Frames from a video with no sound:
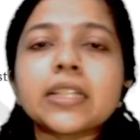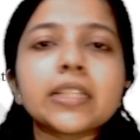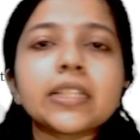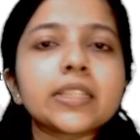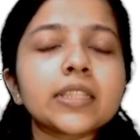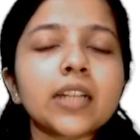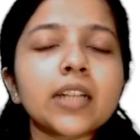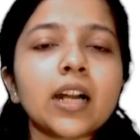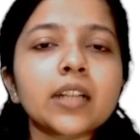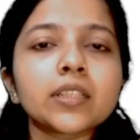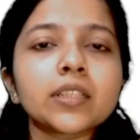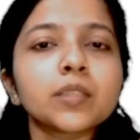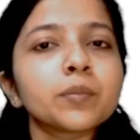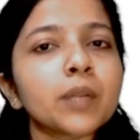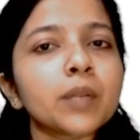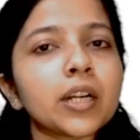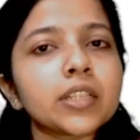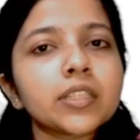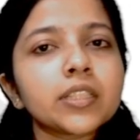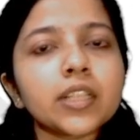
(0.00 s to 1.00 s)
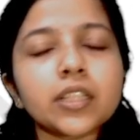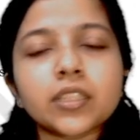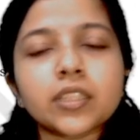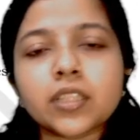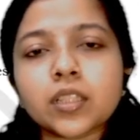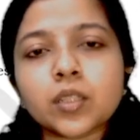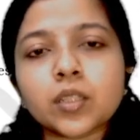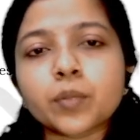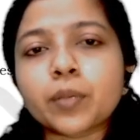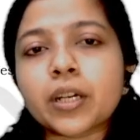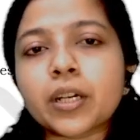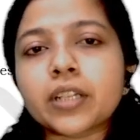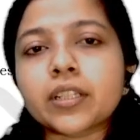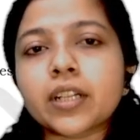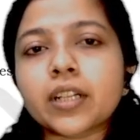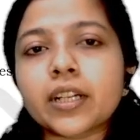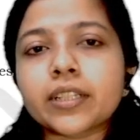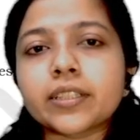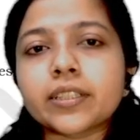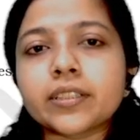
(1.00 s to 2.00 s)
in the Andaman and Nicobar
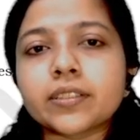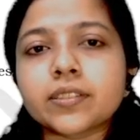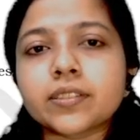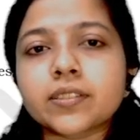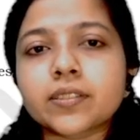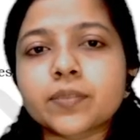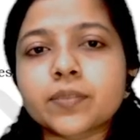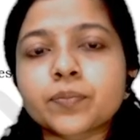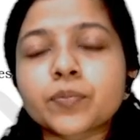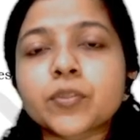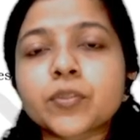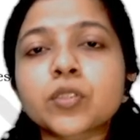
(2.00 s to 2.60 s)
Islands.